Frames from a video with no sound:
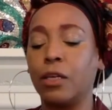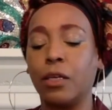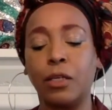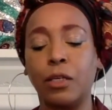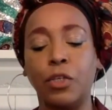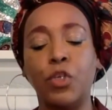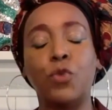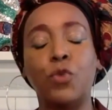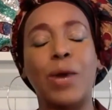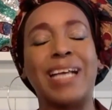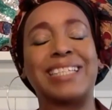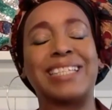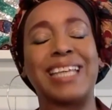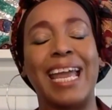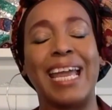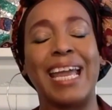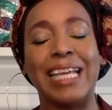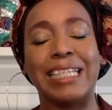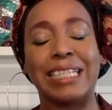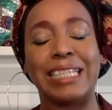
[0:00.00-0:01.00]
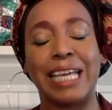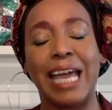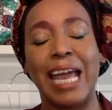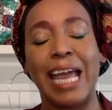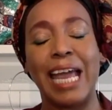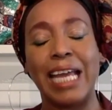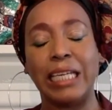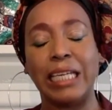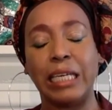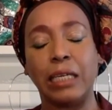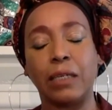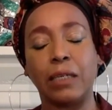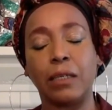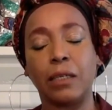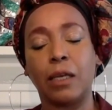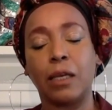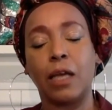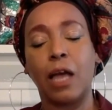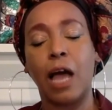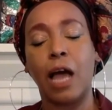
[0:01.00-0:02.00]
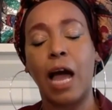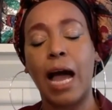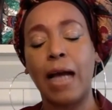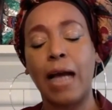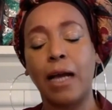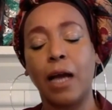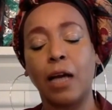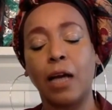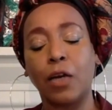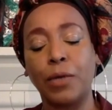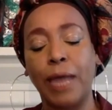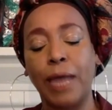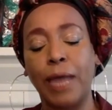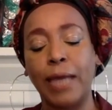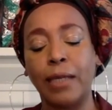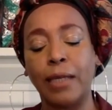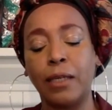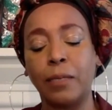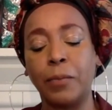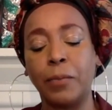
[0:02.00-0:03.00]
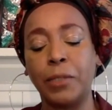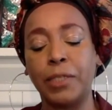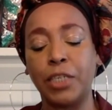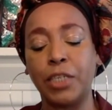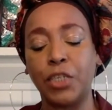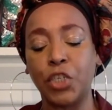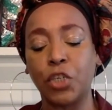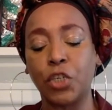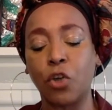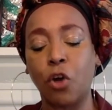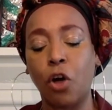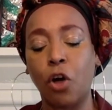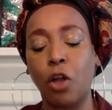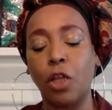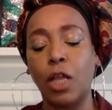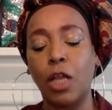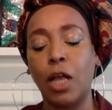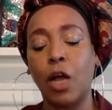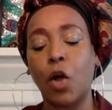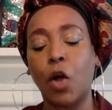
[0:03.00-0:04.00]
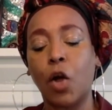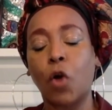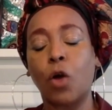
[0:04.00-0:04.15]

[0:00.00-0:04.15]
U.S. aid to Haiti. I created a position called